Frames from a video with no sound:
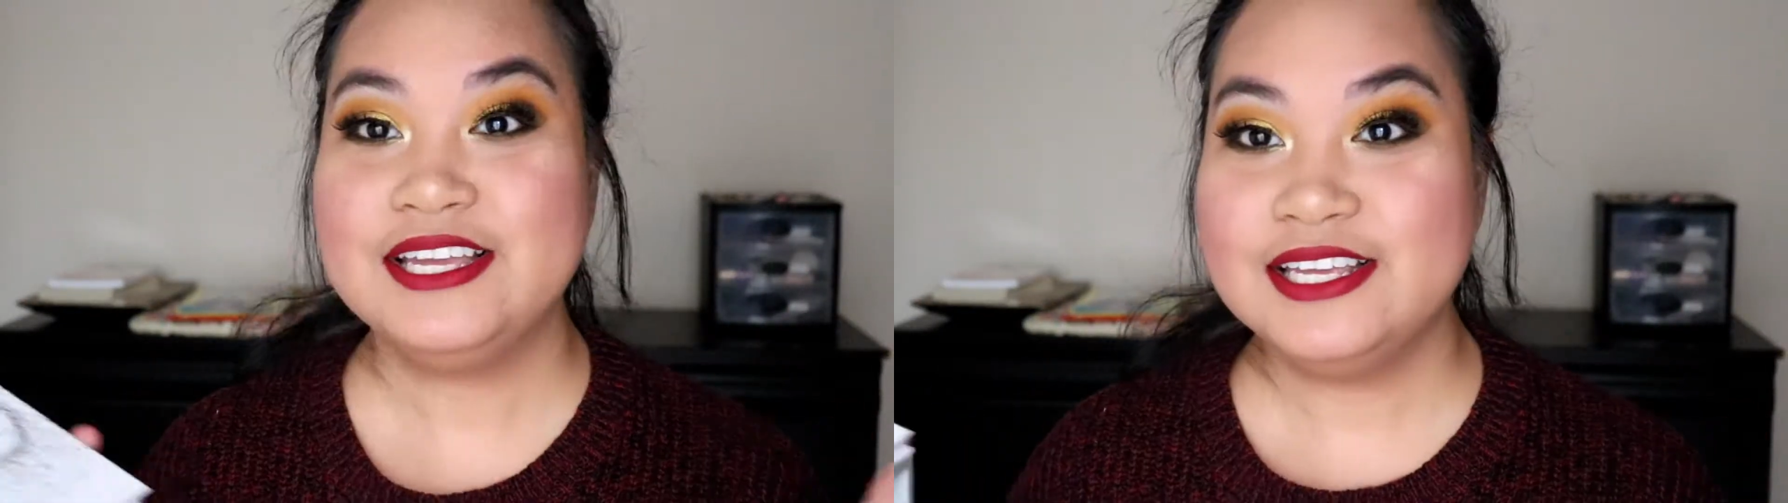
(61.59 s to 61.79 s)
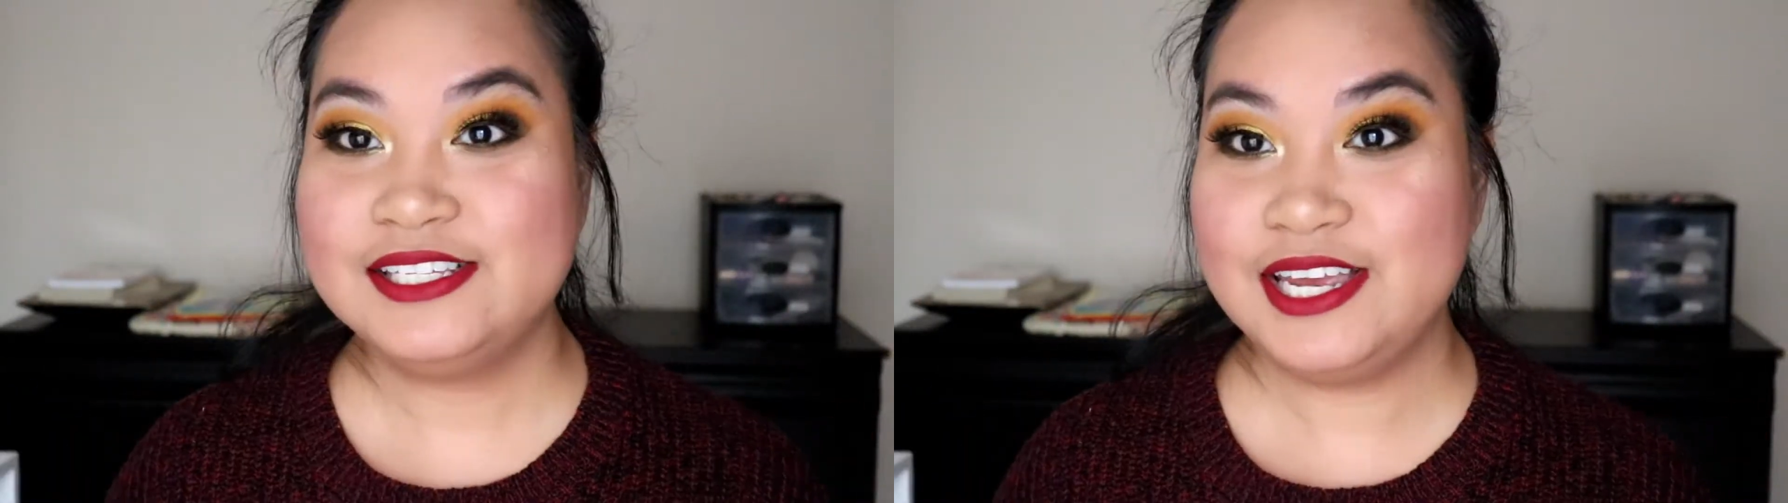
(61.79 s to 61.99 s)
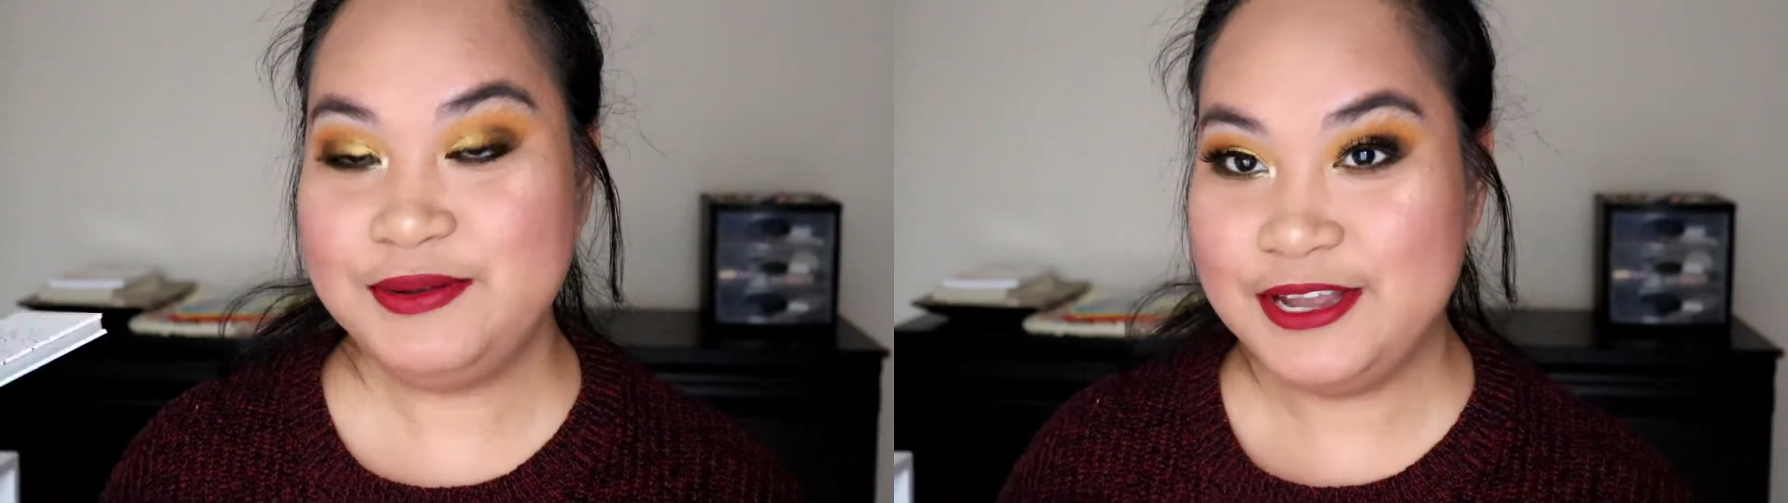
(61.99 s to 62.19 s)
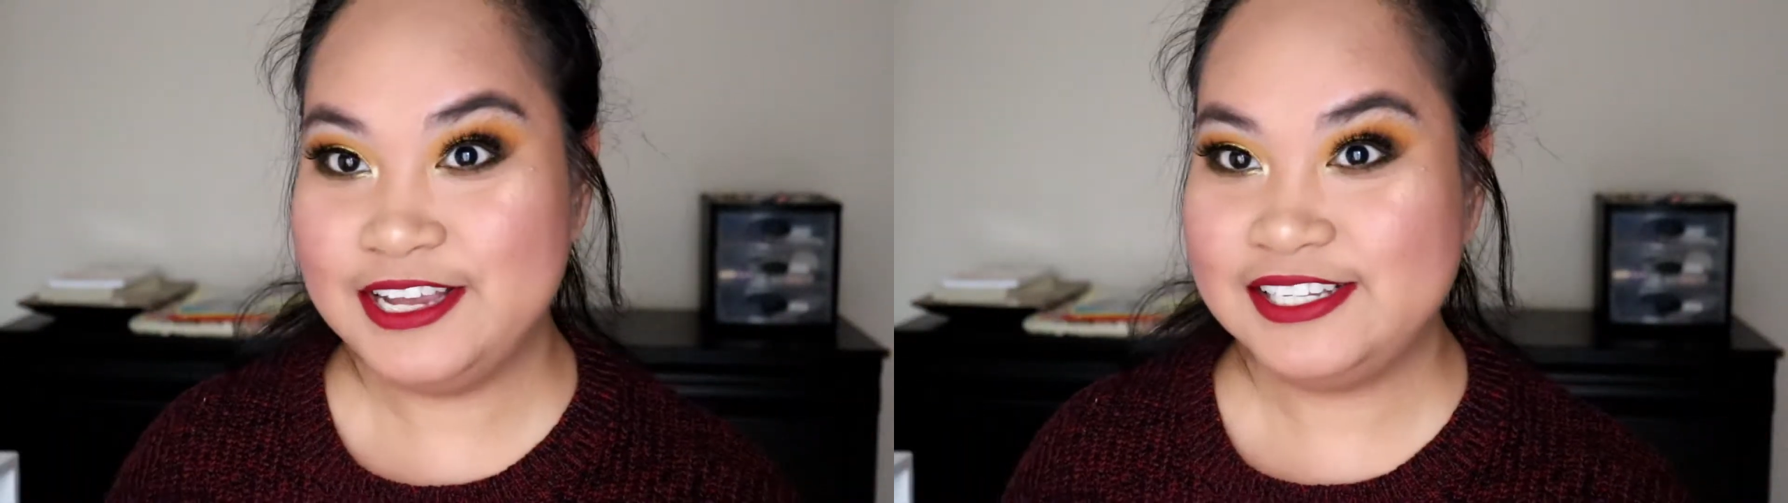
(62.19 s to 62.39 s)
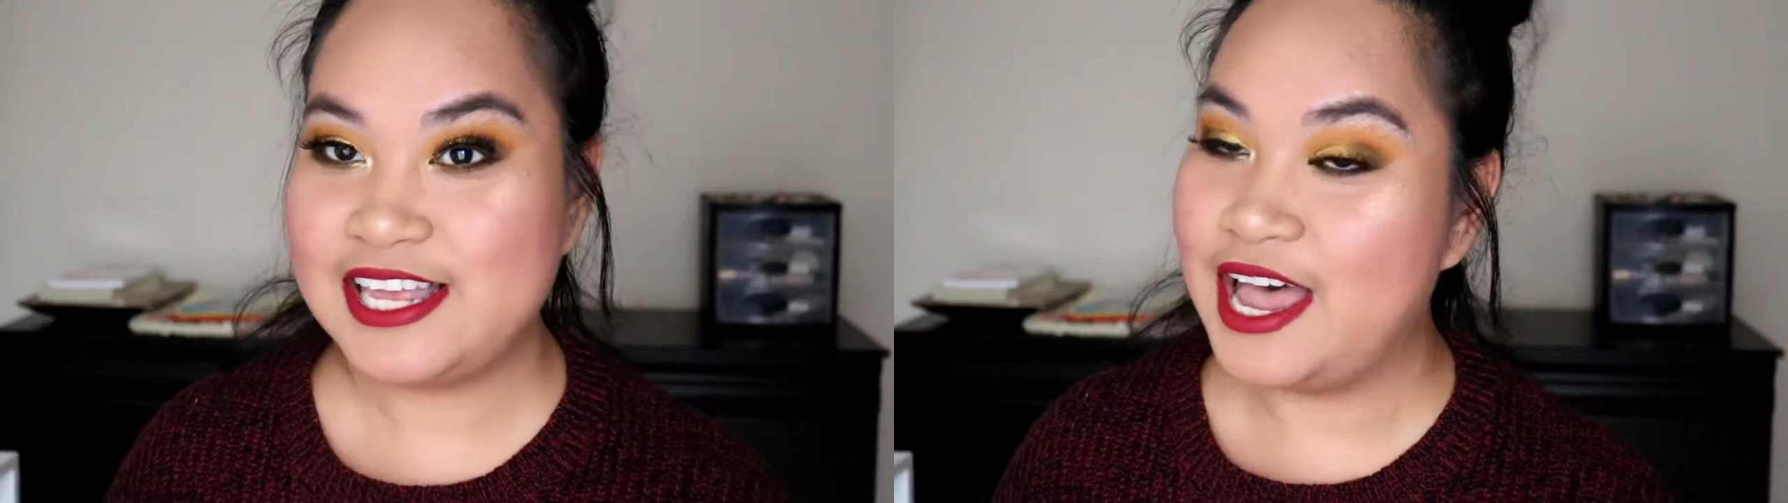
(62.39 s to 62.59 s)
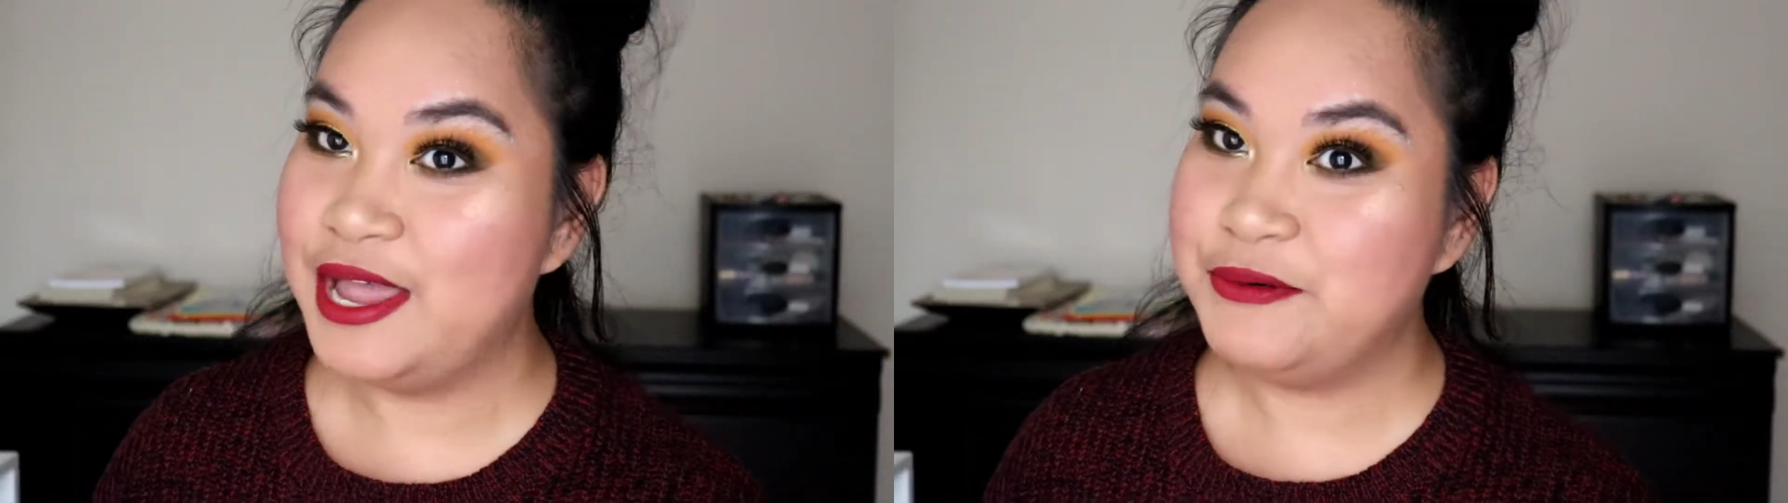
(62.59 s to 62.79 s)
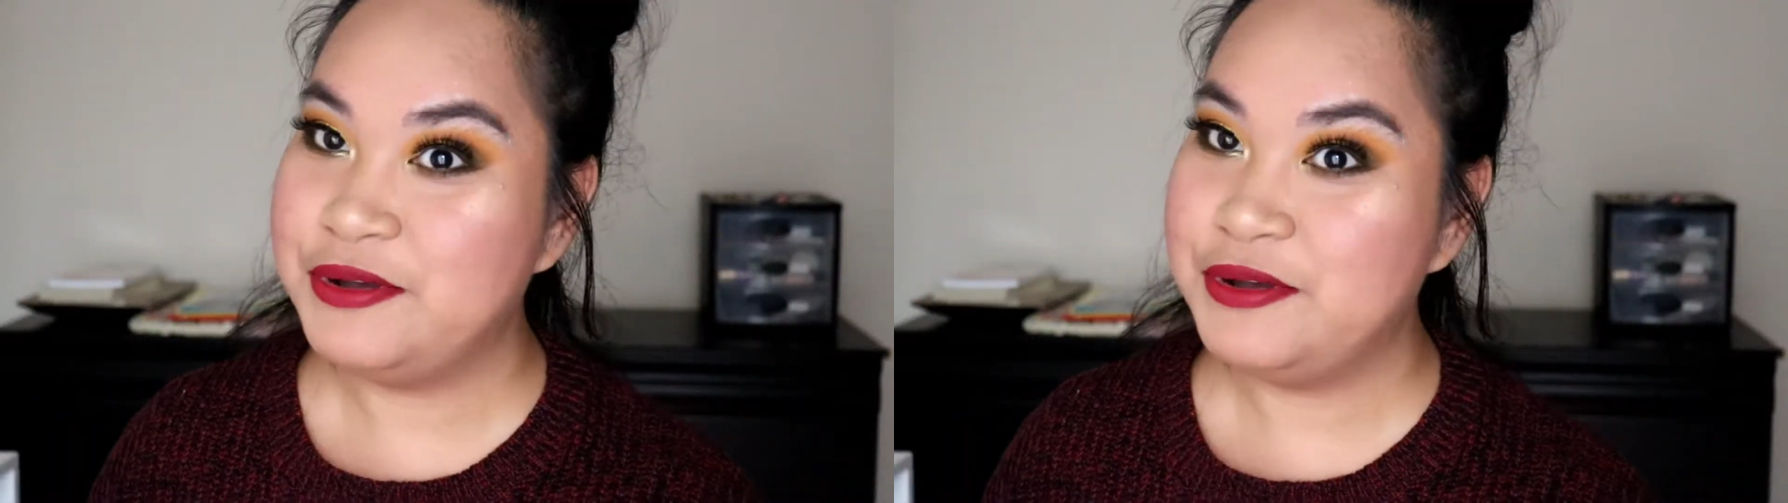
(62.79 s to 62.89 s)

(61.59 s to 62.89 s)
So anyways, I